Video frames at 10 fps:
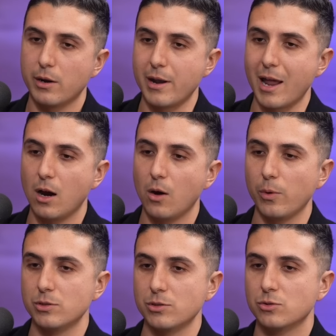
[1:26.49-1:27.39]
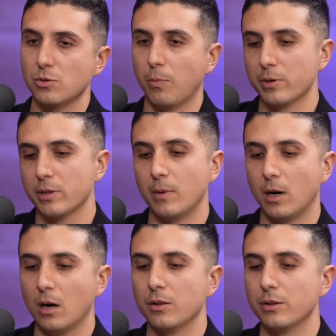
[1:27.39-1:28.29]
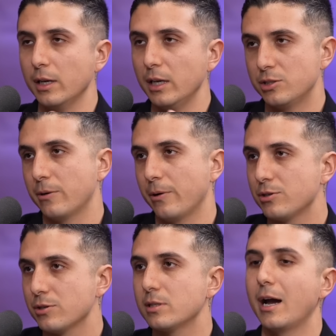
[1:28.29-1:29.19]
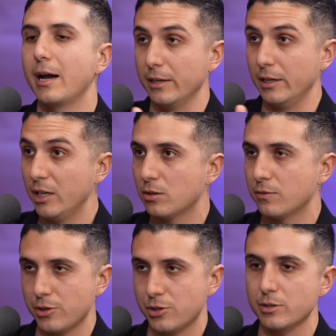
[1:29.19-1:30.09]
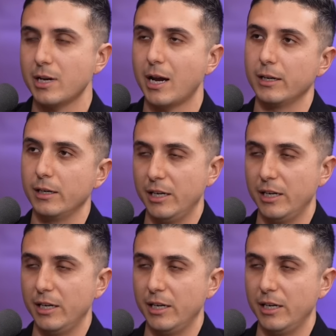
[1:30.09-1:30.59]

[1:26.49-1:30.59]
now we just support them on the lead generation side, lead conversion side,